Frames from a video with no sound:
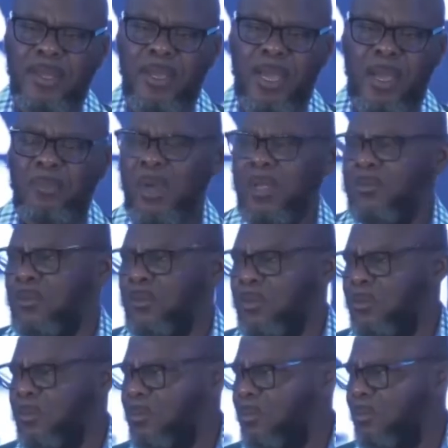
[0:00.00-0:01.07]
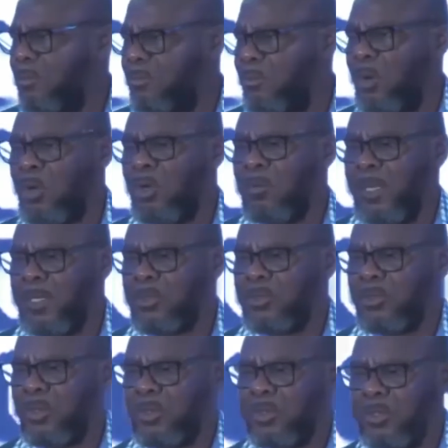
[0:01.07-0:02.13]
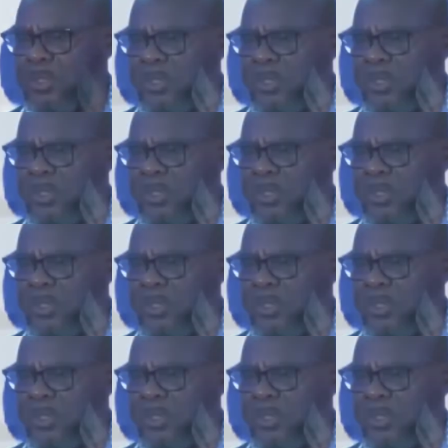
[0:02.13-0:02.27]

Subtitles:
apart from Paul, my son,